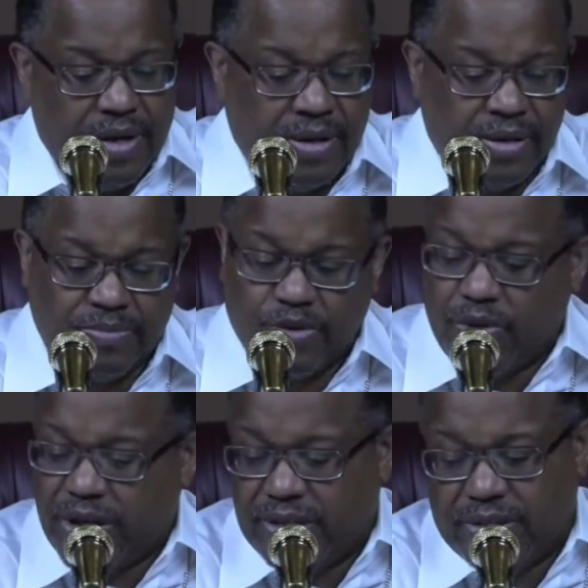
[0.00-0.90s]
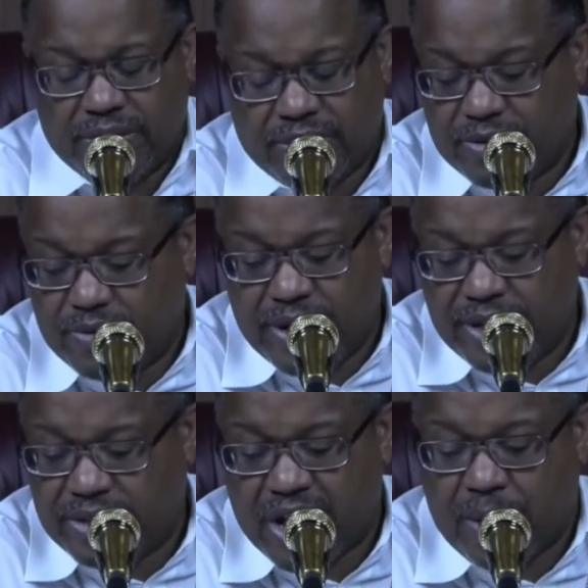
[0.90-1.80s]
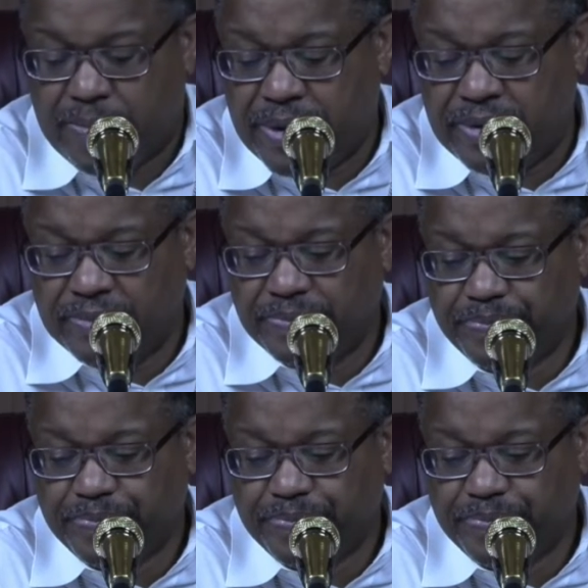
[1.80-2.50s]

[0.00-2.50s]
Um, great is a great topic.